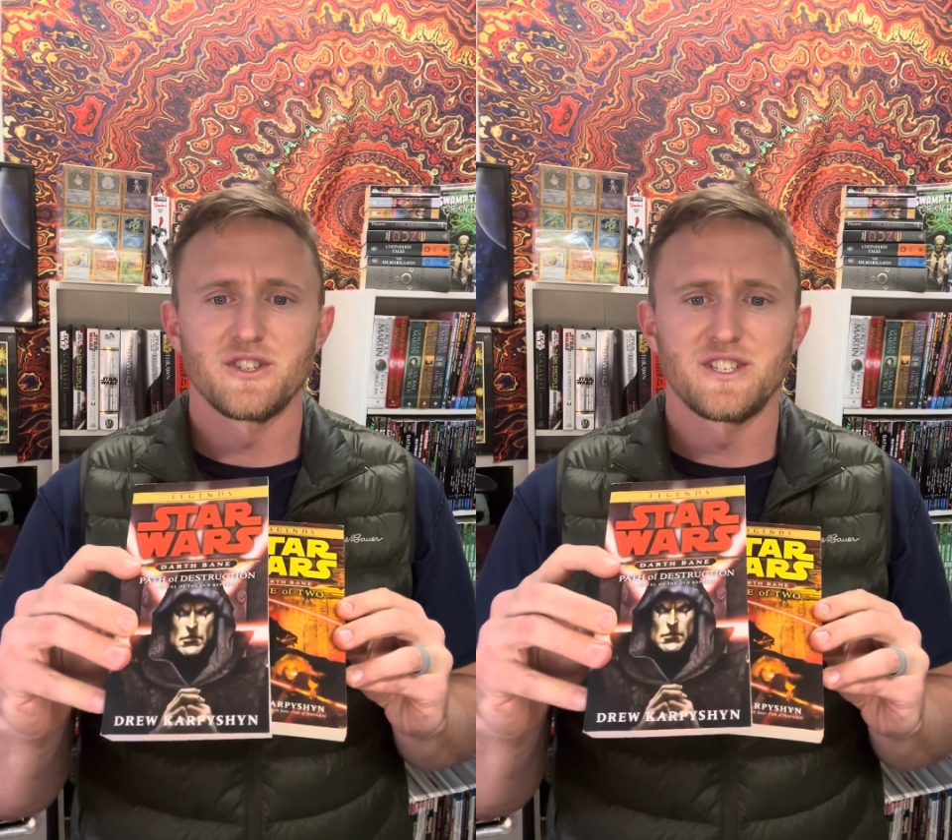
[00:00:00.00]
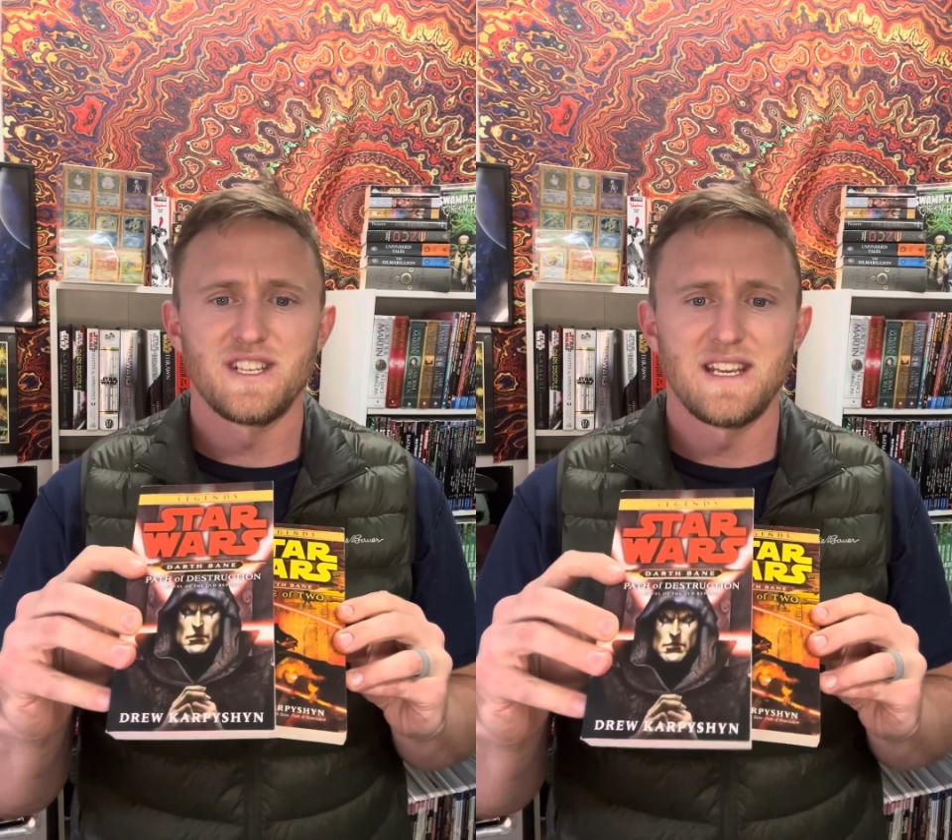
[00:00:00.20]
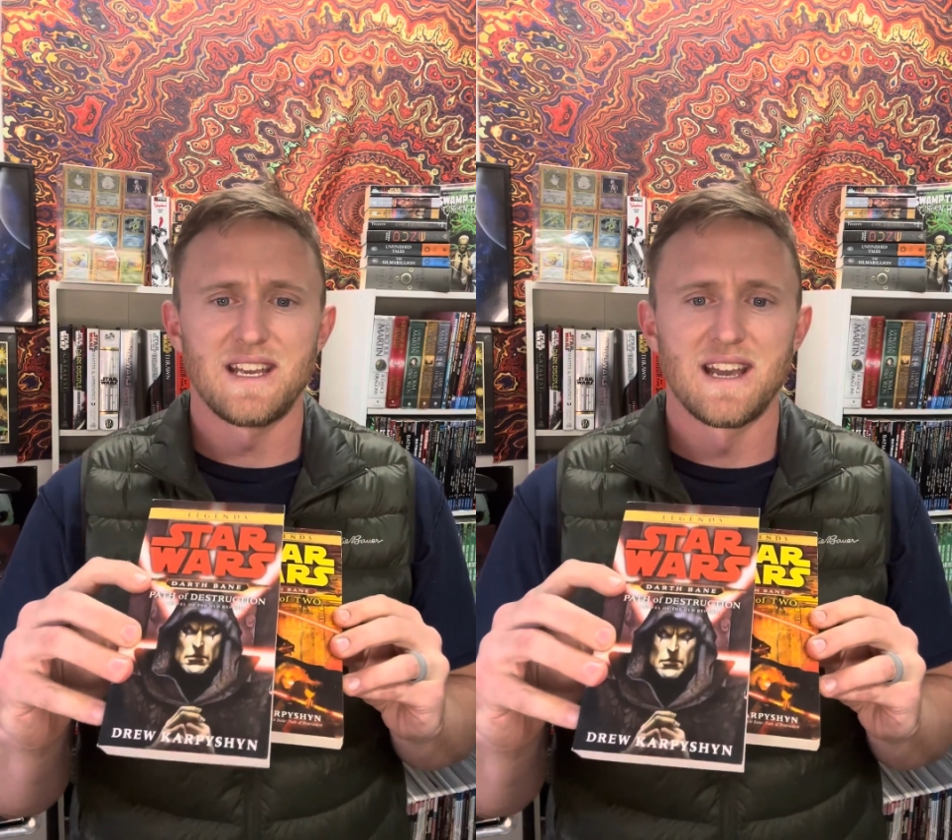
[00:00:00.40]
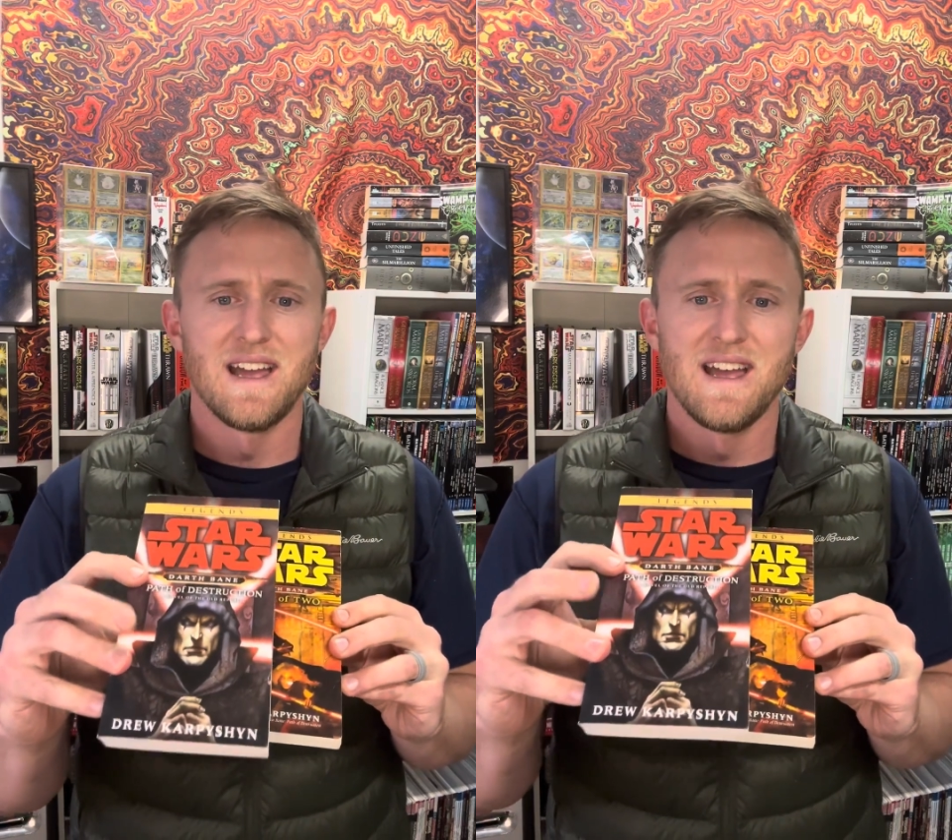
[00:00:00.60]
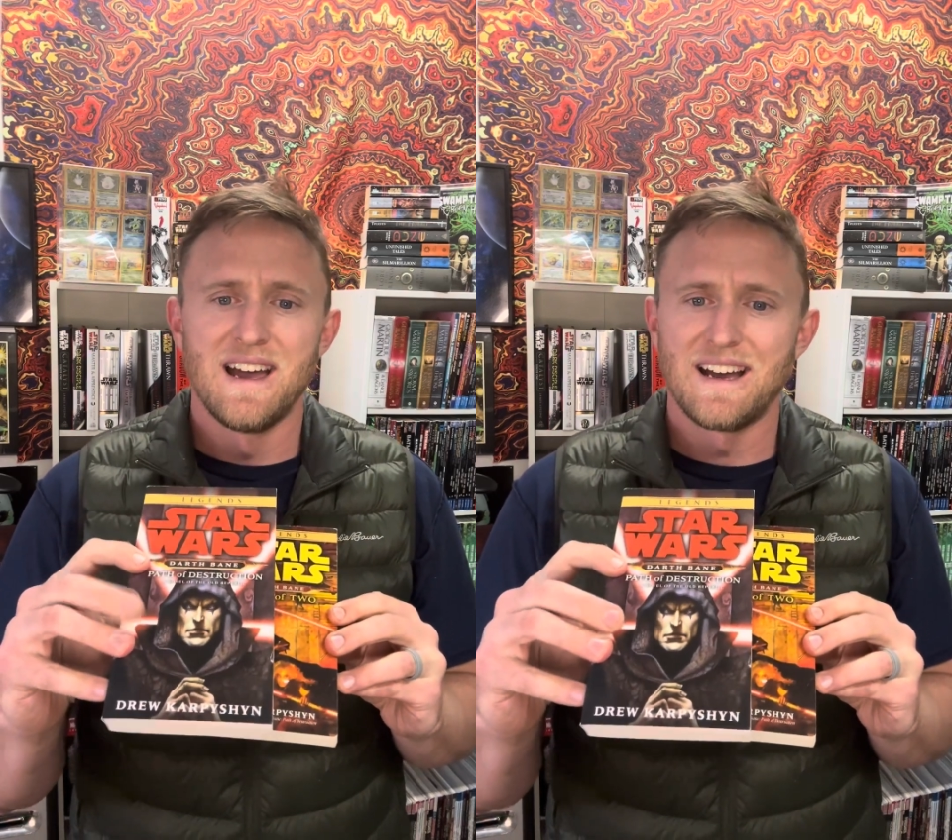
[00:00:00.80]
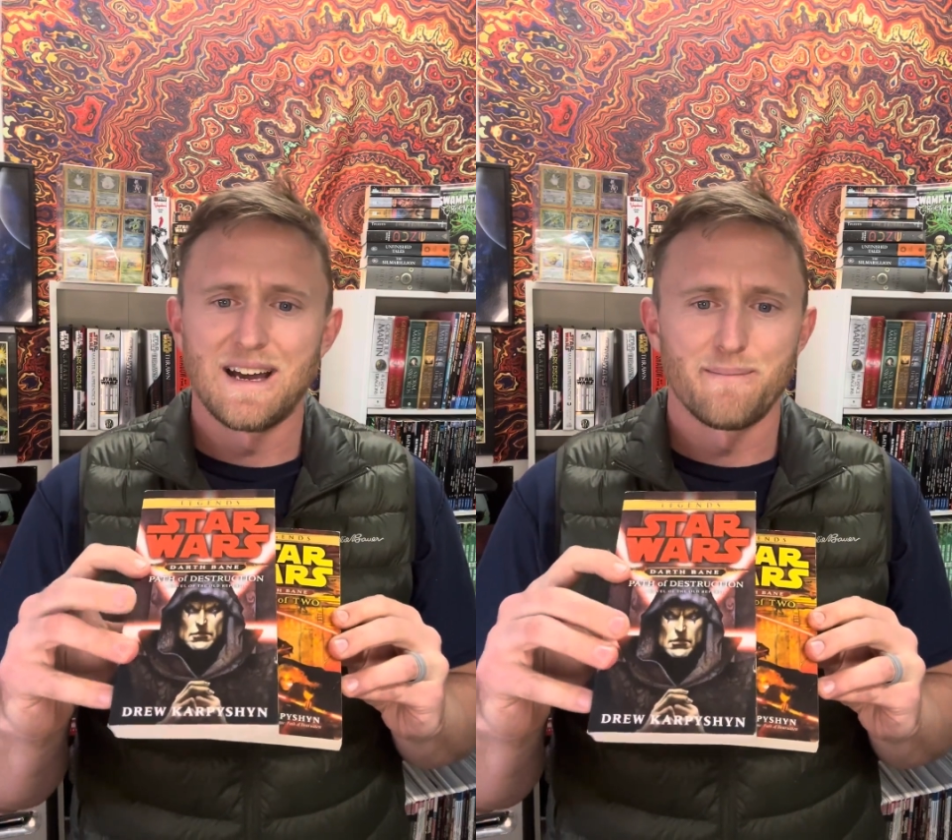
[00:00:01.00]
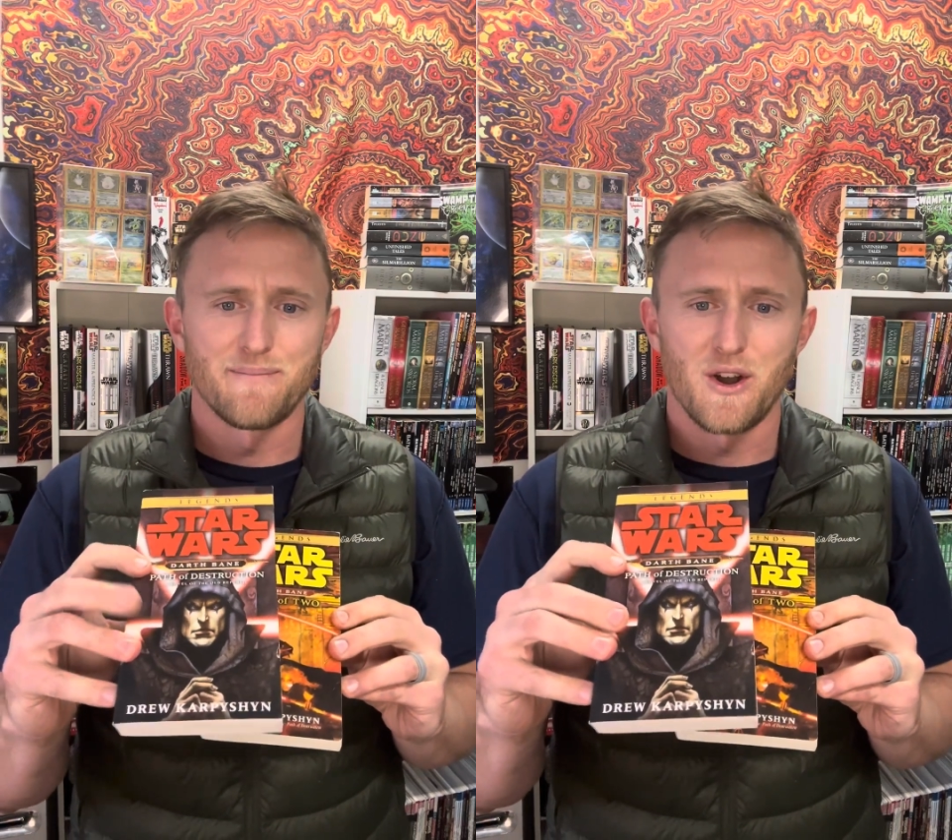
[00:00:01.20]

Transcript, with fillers: seeing um,